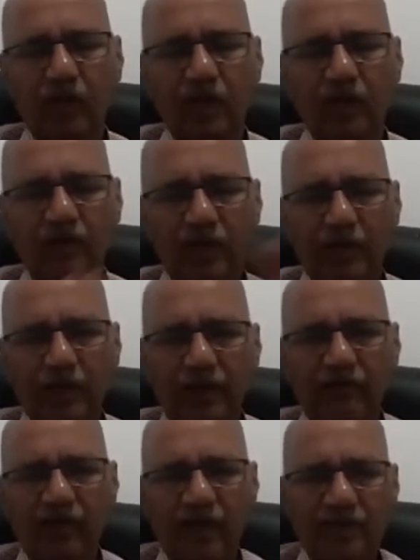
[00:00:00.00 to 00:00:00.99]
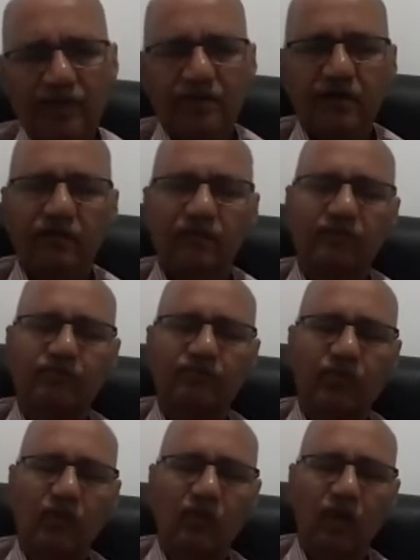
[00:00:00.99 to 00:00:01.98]
in very many ways,
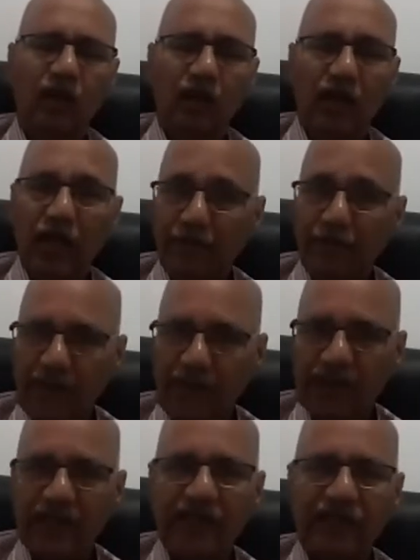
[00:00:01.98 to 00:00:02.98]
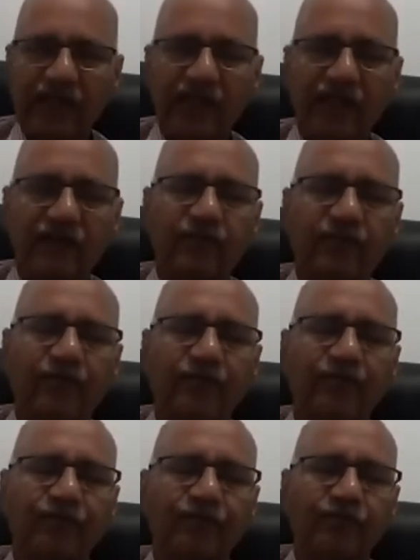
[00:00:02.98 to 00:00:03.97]
amply clear,
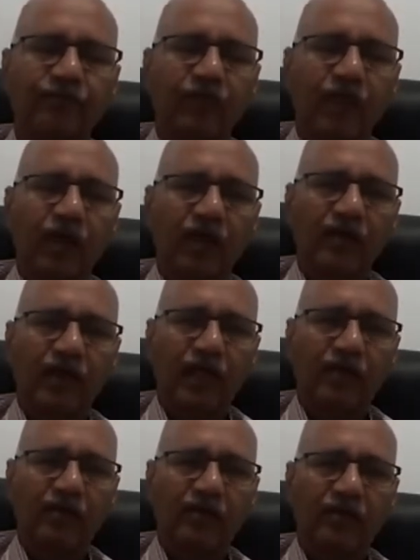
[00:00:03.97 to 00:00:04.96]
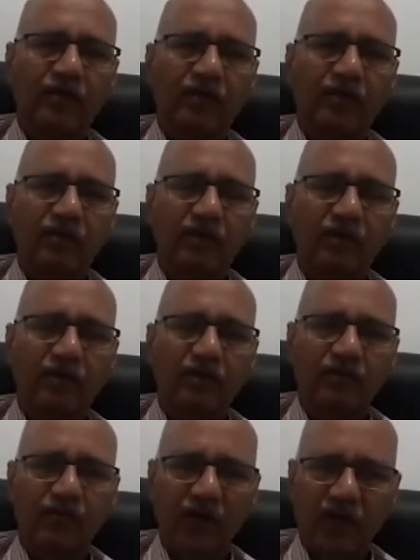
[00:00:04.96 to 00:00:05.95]
that
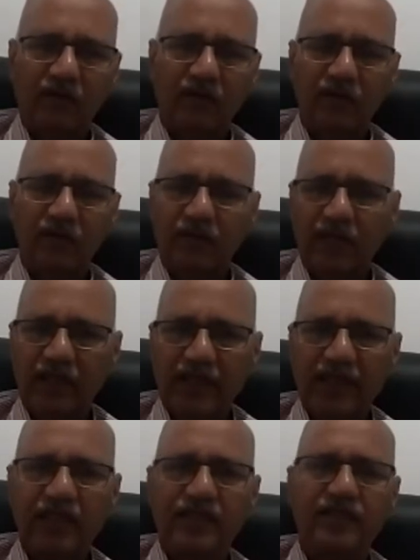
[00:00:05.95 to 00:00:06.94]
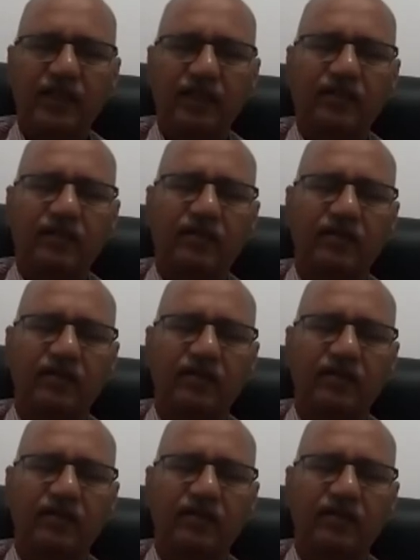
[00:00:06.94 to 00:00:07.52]
for the creation,